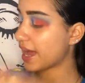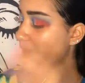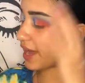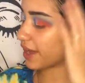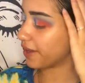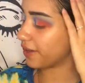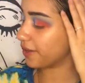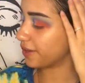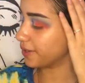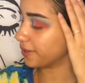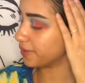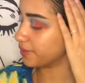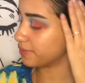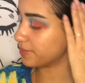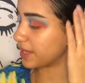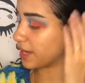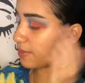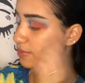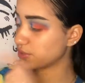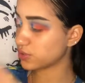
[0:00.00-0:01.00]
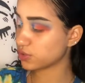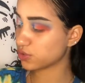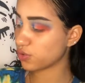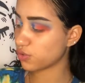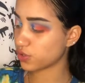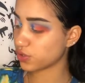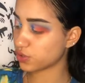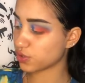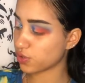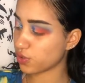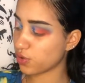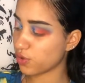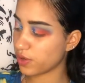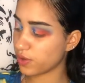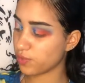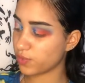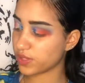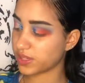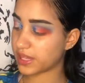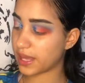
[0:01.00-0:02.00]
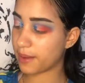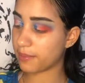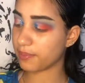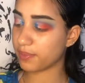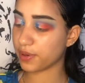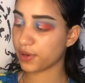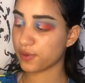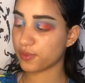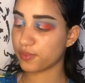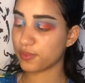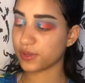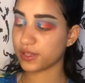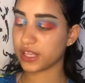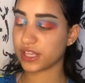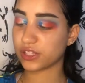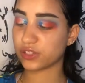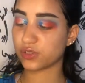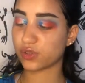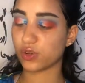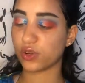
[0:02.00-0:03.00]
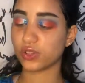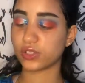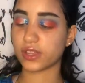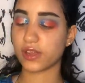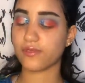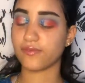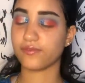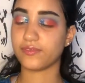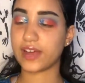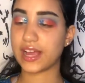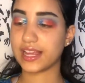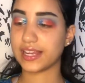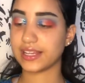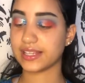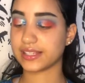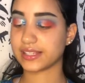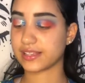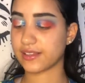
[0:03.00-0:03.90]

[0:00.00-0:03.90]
Now I'm just going to go in with that purple that's called Violet